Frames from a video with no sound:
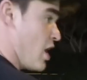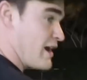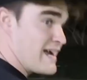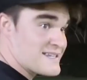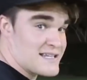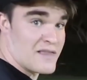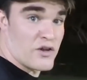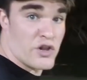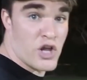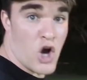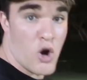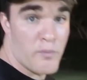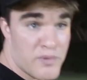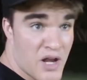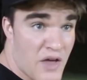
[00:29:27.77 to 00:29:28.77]
All right, guys, I literally
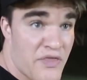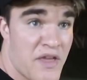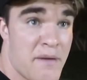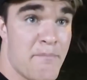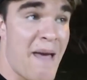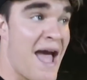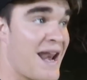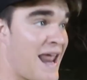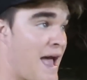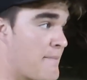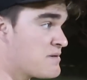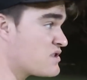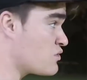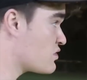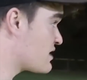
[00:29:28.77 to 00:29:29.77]
hope nothing bad
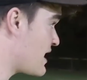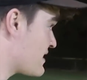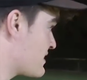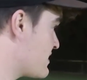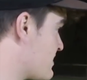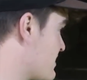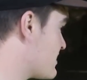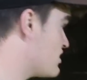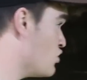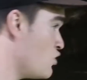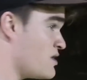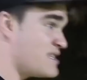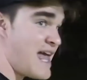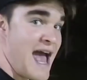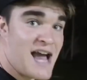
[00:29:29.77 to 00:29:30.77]
happens to us, guys, because this
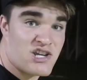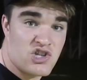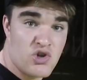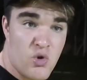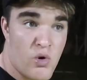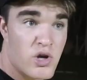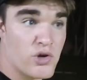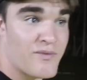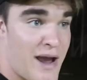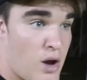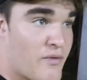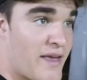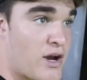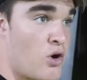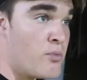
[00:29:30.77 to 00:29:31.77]
dude is actually going
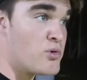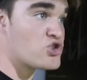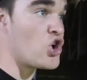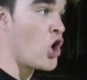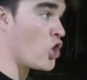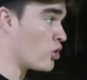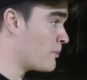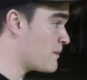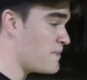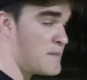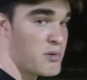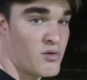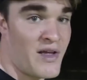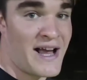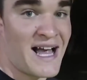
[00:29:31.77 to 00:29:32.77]
around, like, almost harming
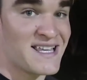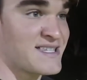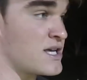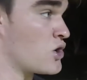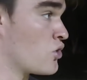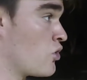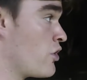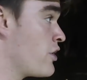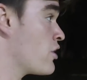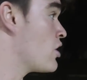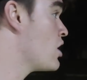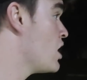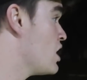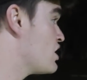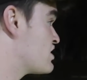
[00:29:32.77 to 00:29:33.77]
people, like I said earlier.
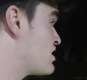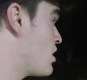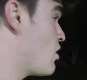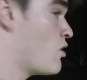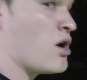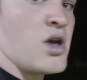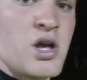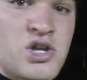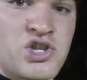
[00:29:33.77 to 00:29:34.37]
So,